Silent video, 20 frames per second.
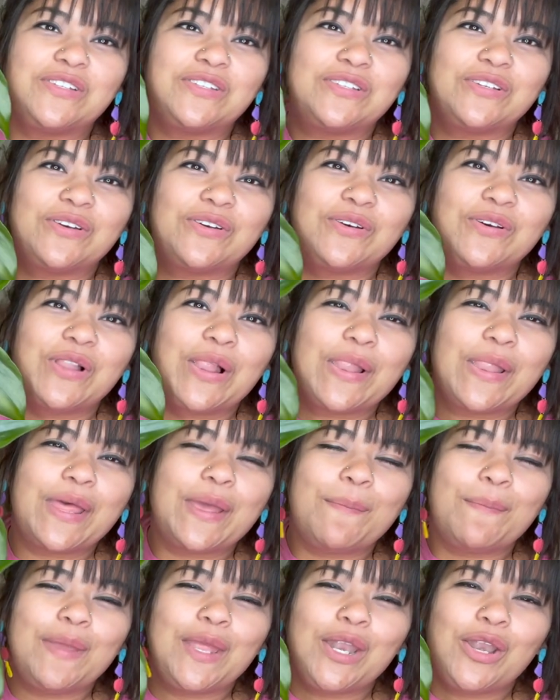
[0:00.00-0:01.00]
So
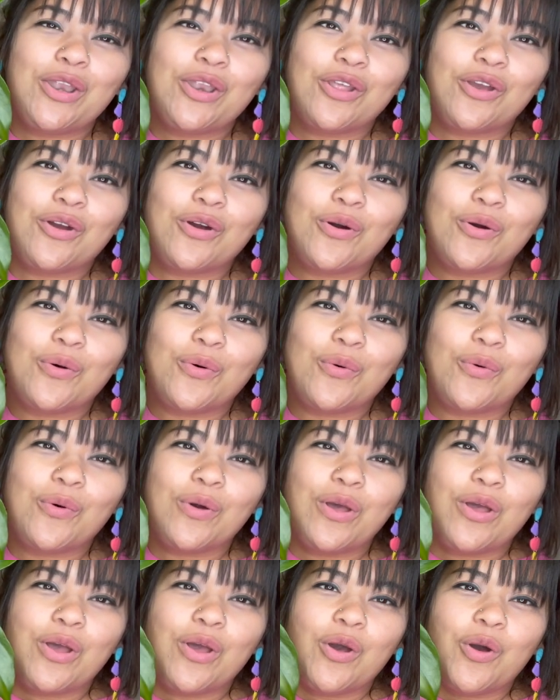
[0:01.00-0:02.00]
let me
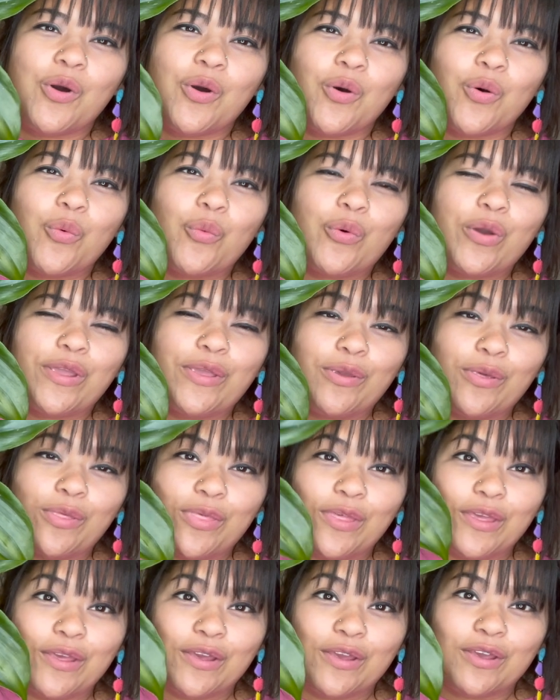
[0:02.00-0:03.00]
know what you
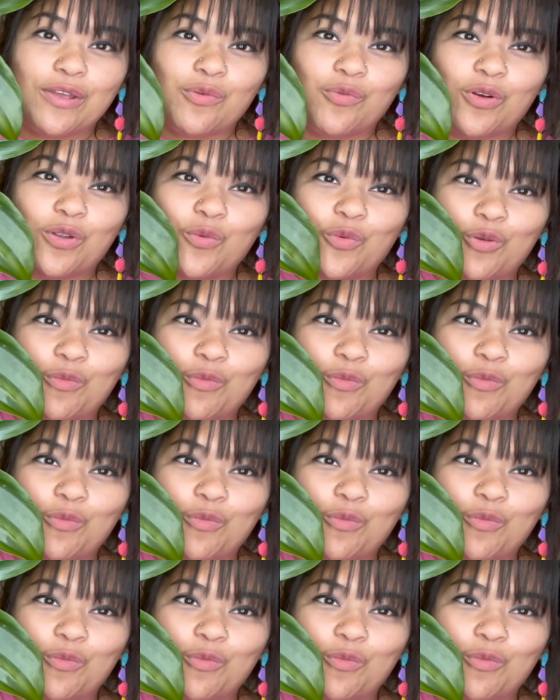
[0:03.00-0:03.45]
think a good one will